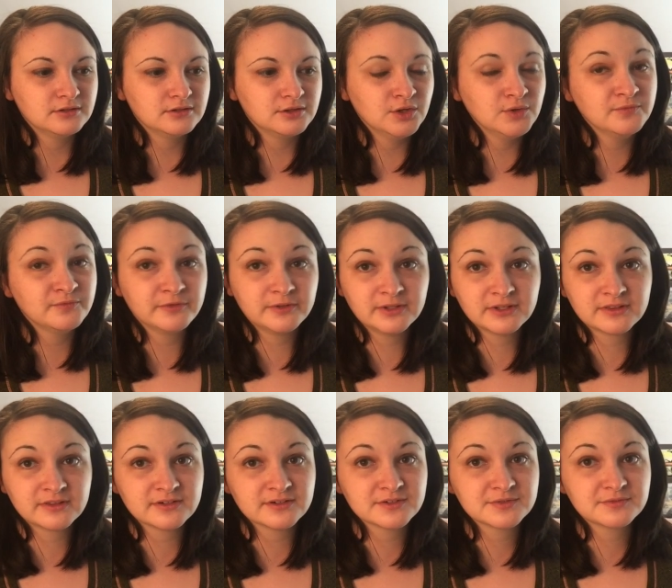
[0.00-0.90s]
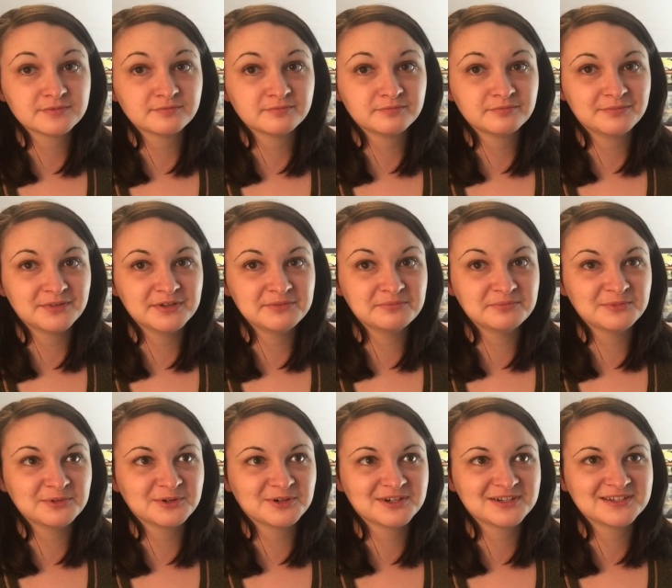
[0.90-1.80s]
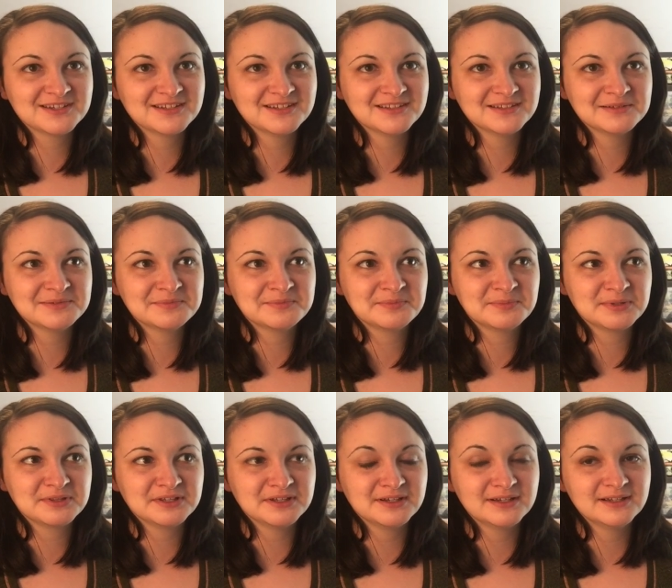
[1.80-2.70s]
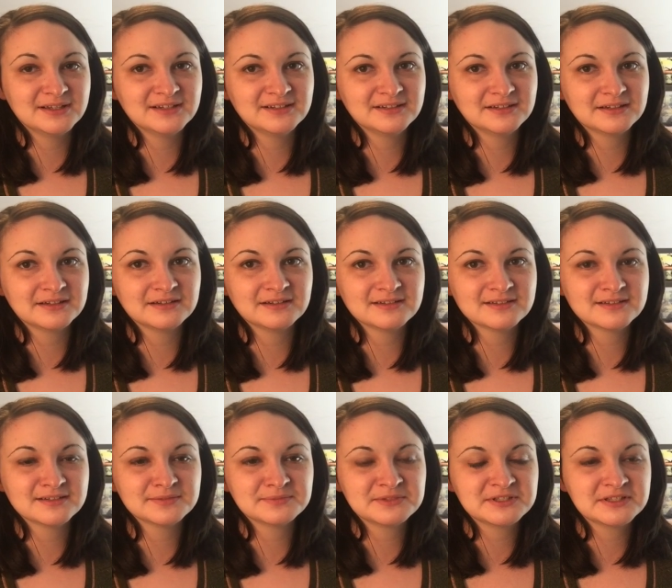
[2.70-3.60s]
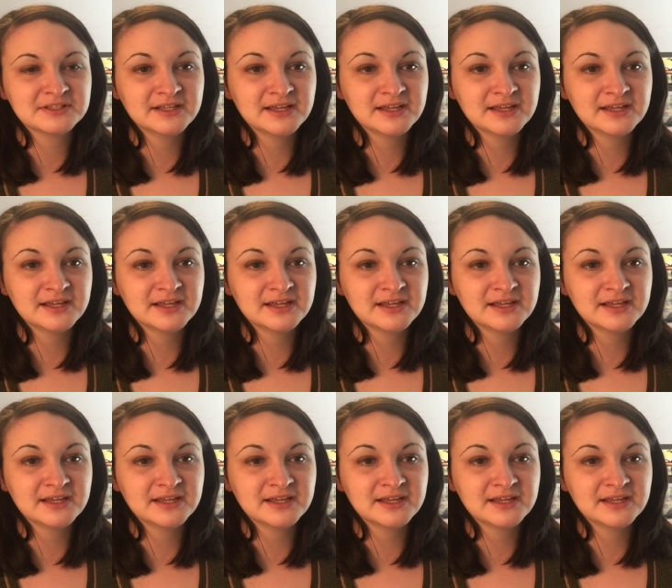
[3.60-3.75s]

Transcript: Hopefully there's a bit more to the plot and concept than